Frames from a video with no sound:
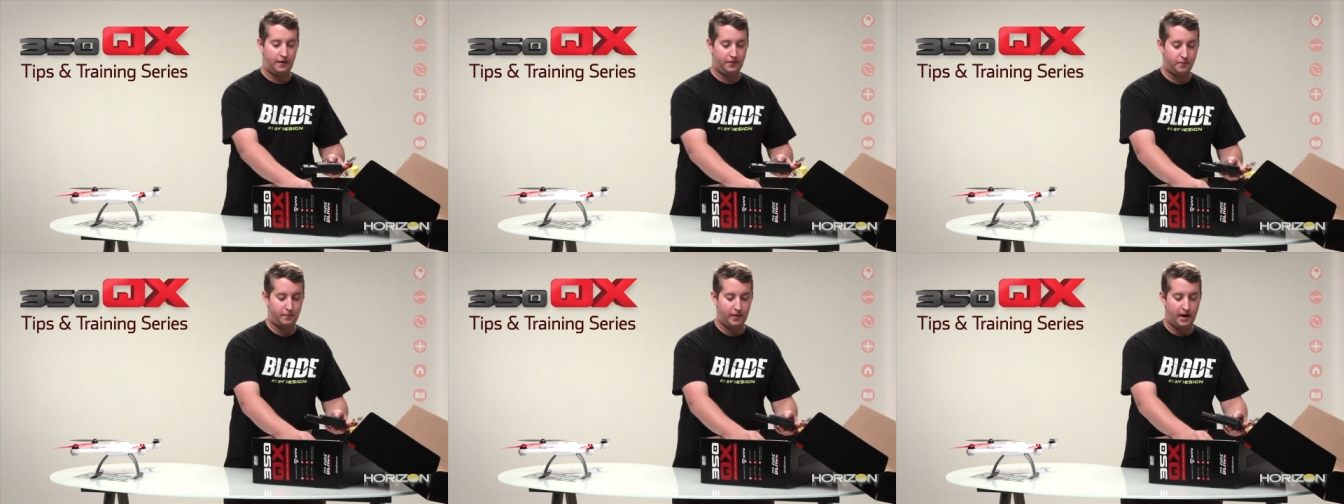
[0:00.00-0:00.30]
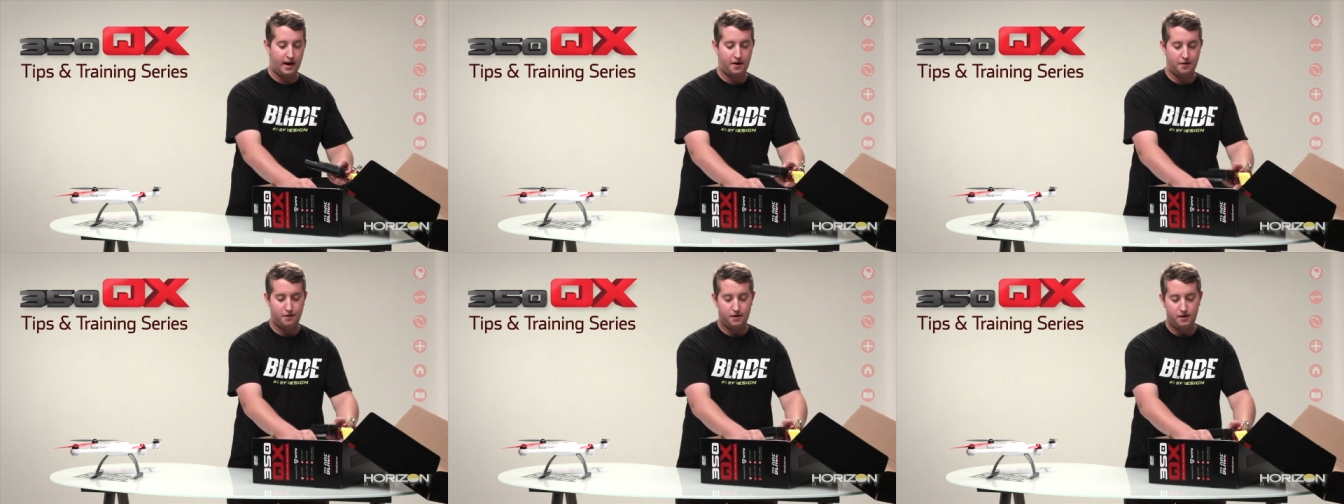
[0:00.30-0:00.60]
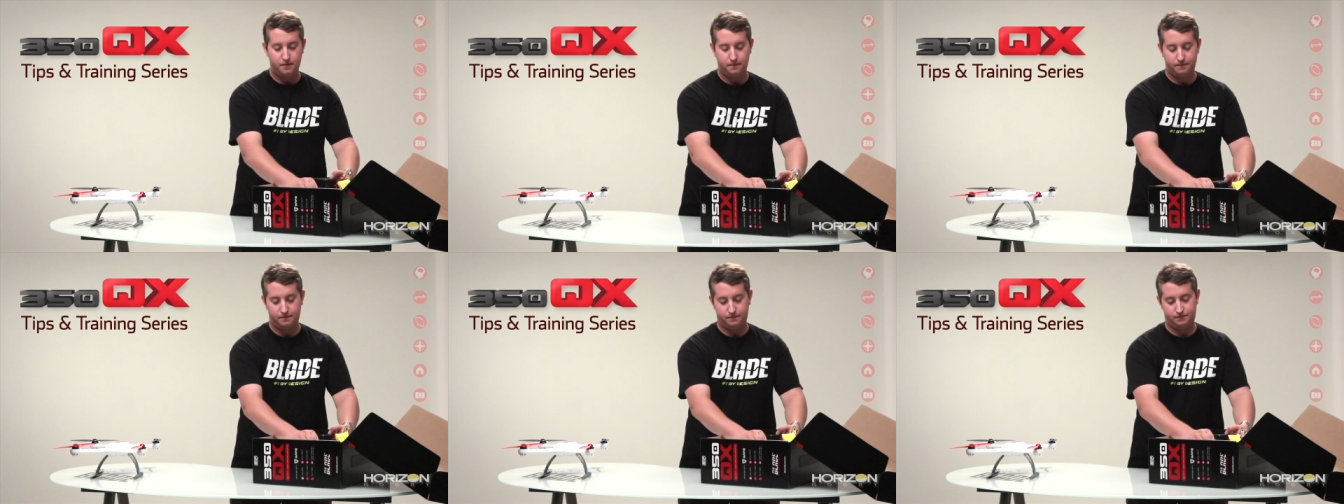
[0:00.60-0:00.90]
got the
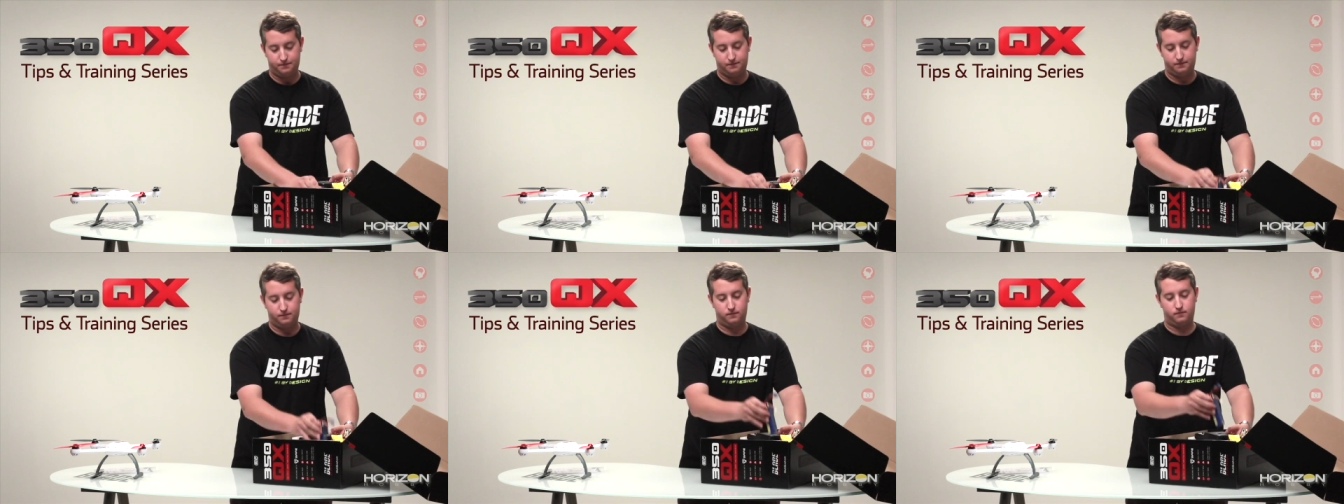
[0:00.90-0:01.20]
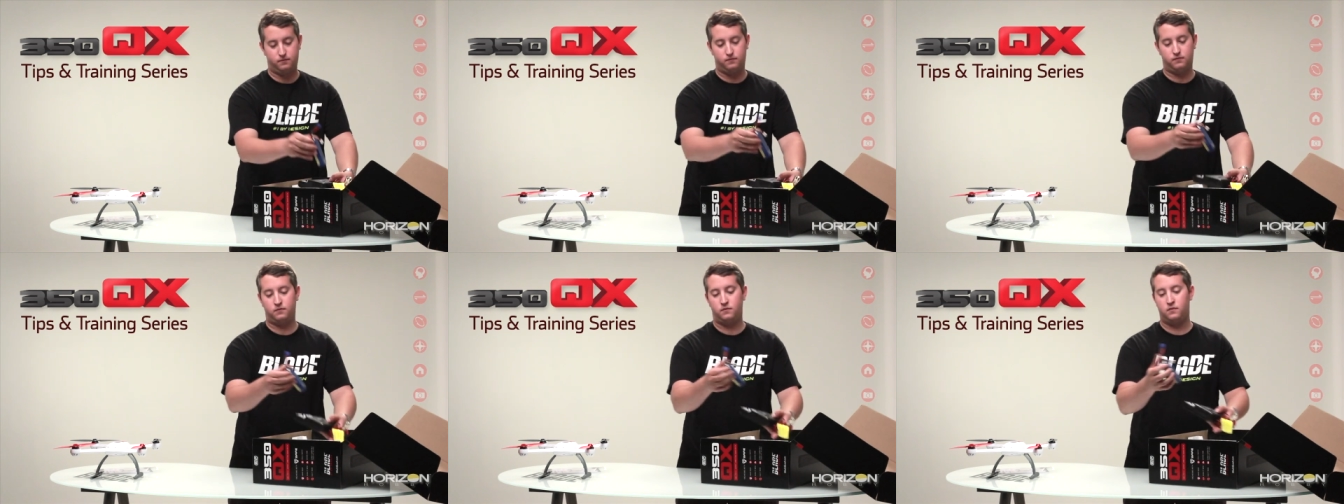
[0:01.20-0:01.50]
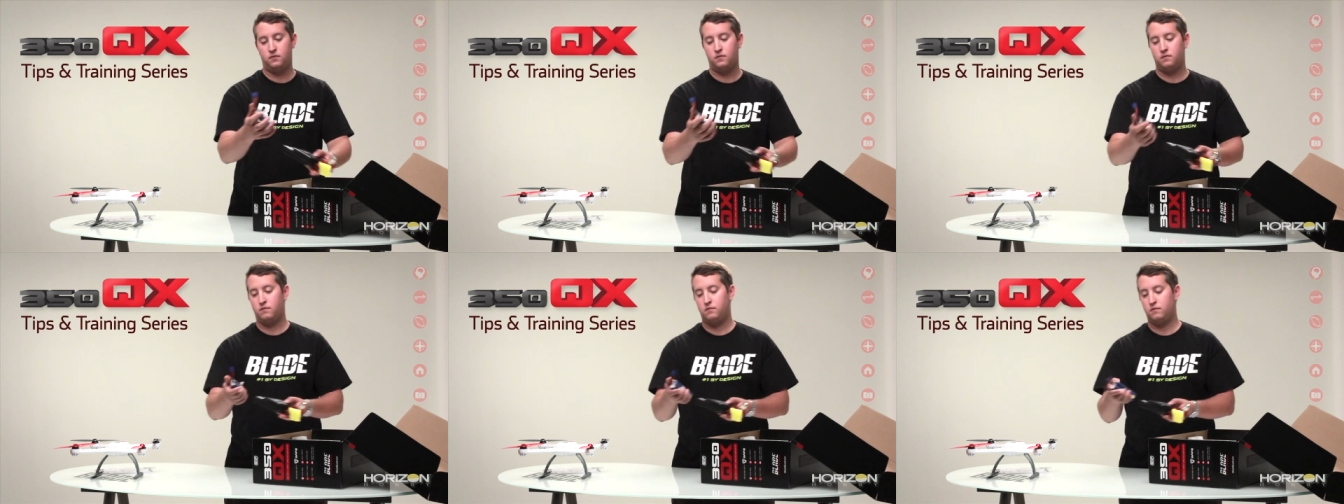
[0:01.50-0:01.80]
battery,
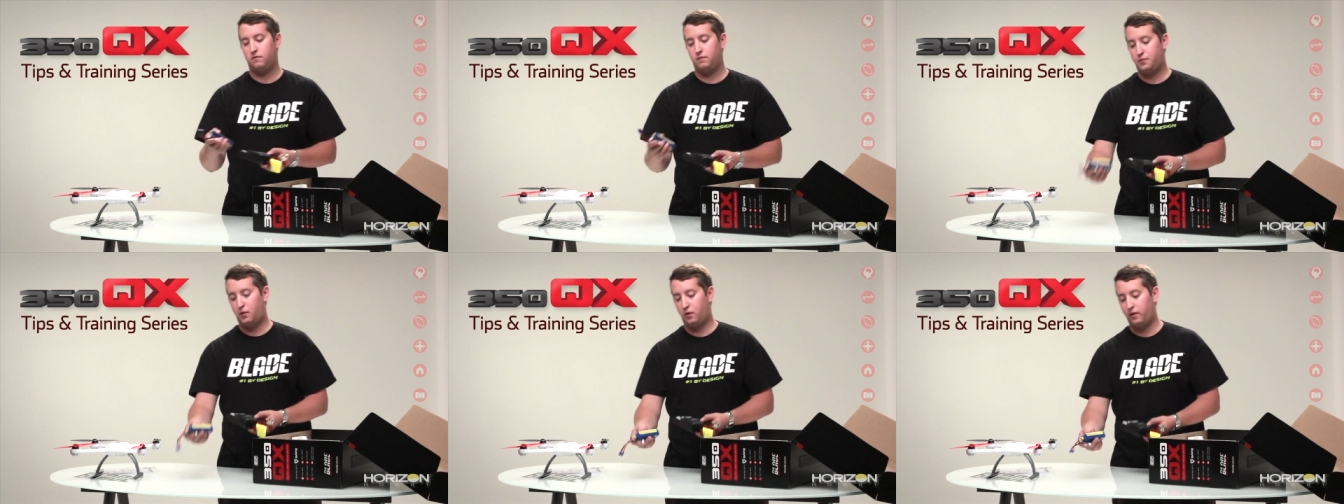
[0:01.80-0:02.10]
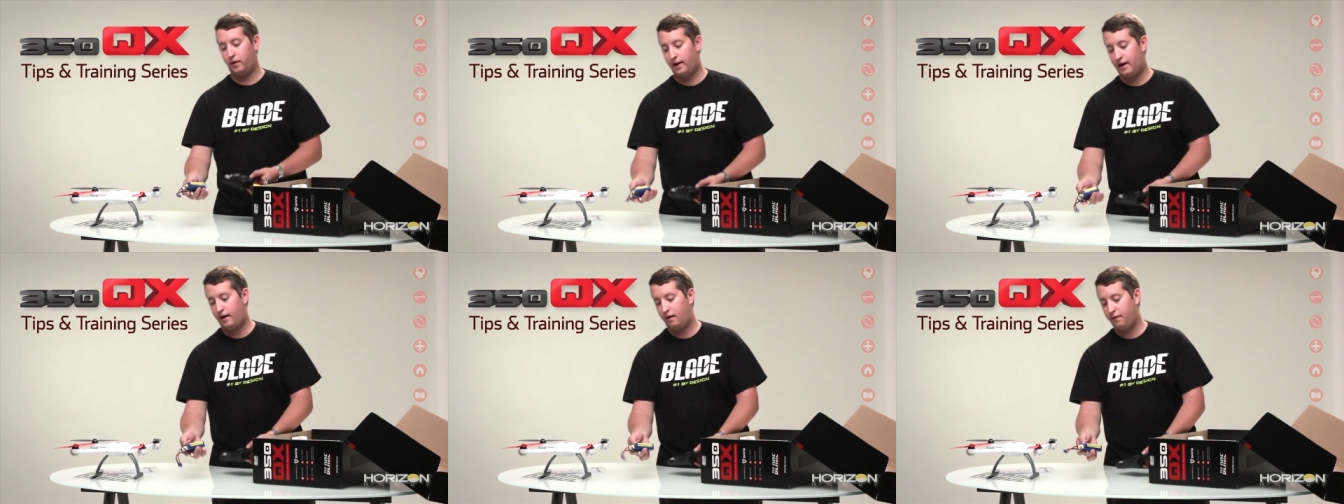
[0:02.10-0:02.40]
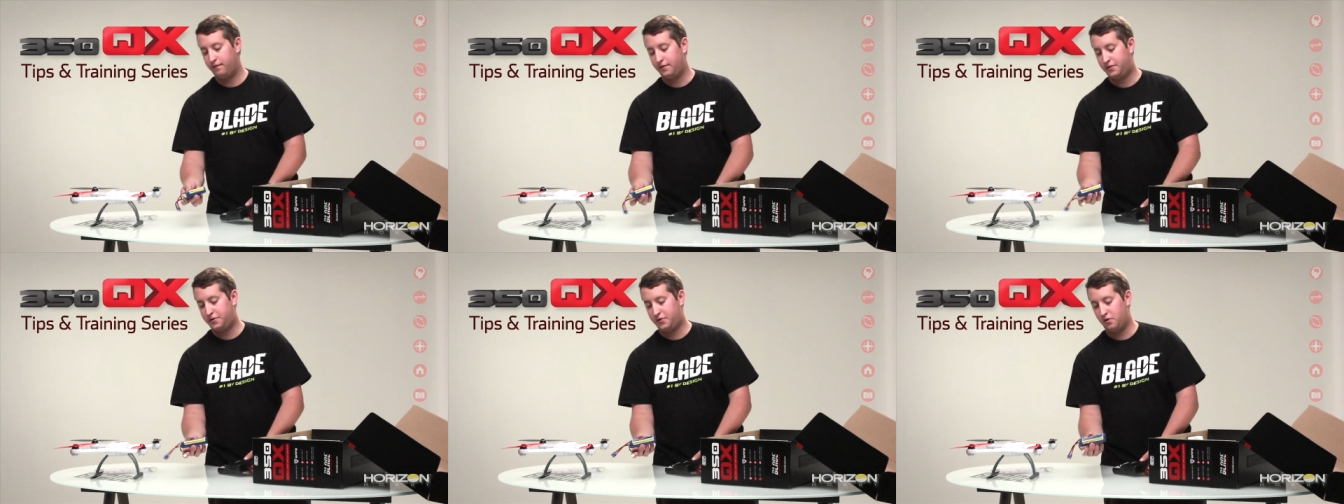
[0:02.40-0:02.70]
Pull it
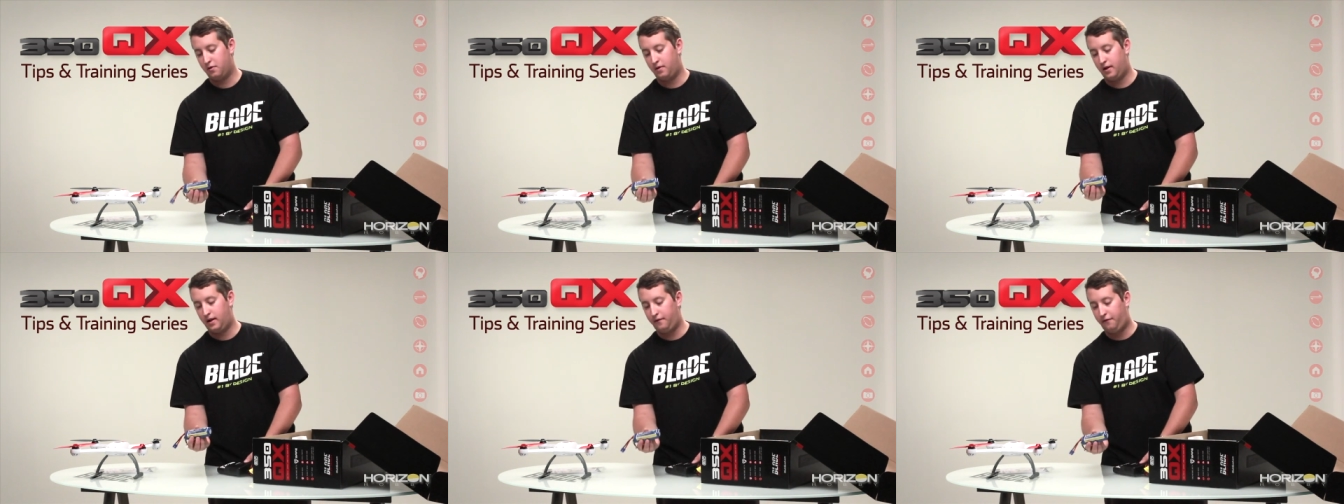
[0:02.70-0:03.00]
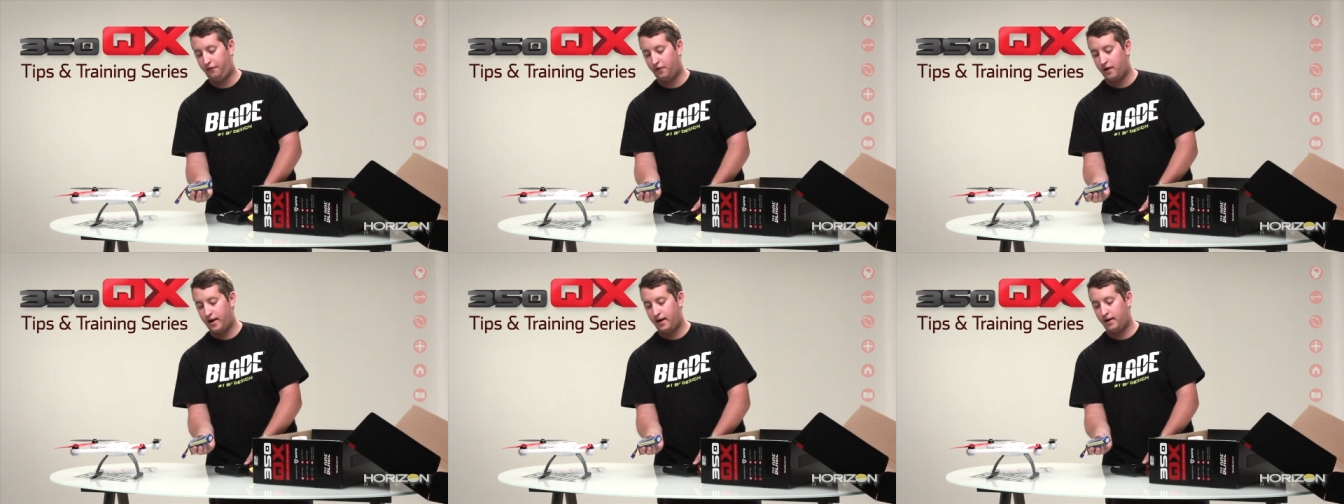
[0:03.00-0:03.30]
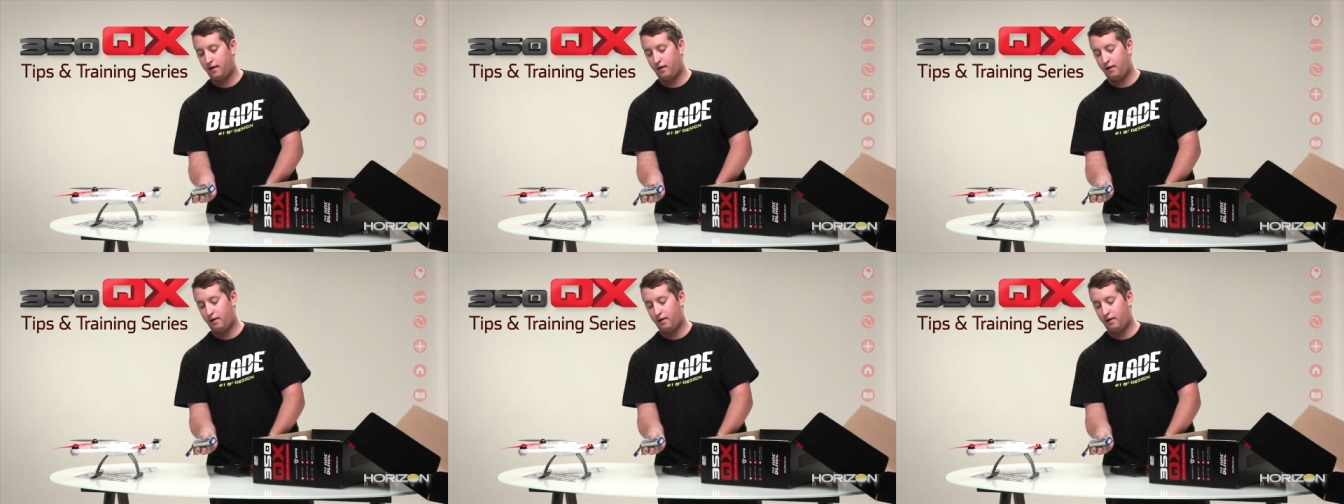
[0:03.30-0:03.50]
out. It's your E-flite